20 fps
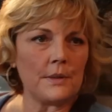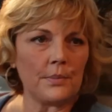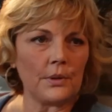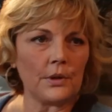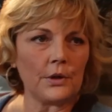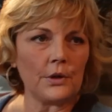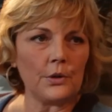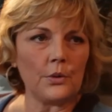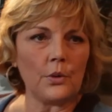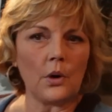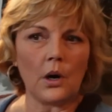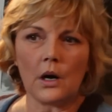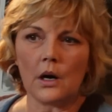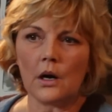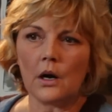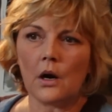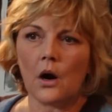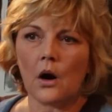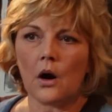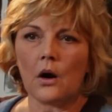people who
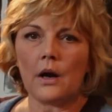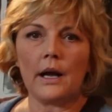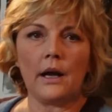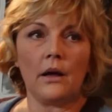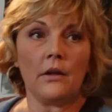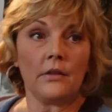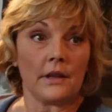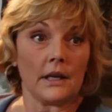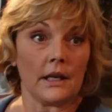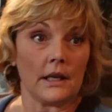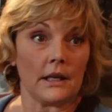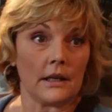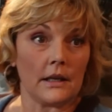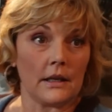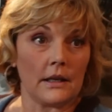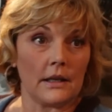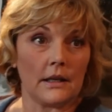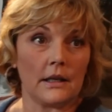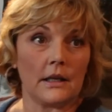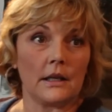are healthy.
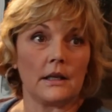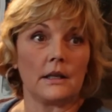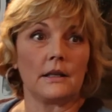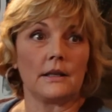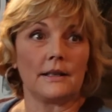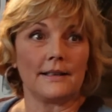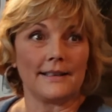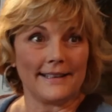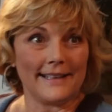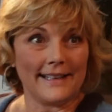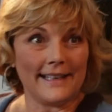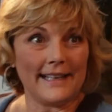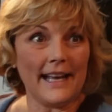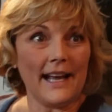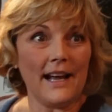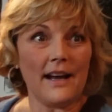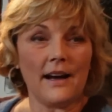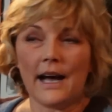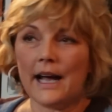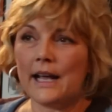
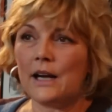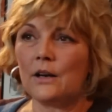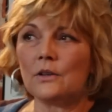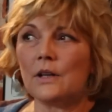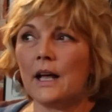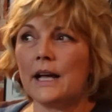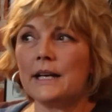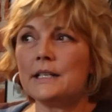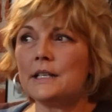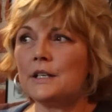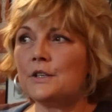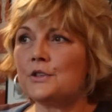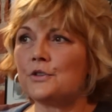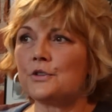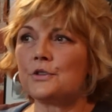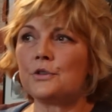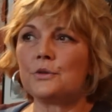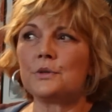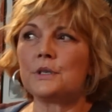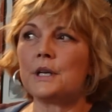Yeah, I don't like
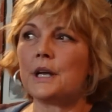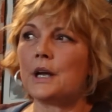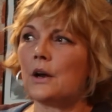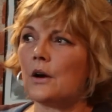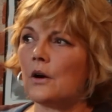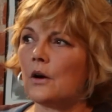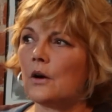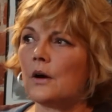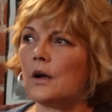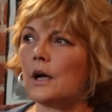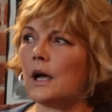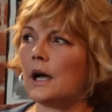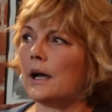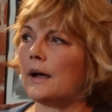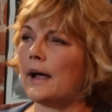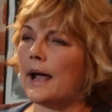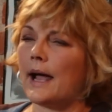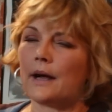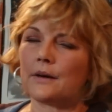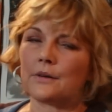teachers who tear
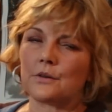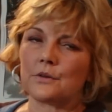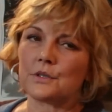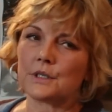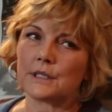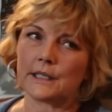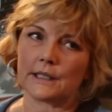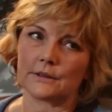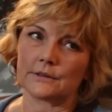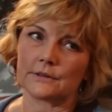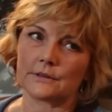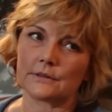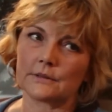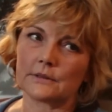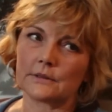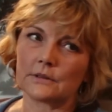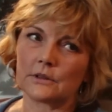actors down.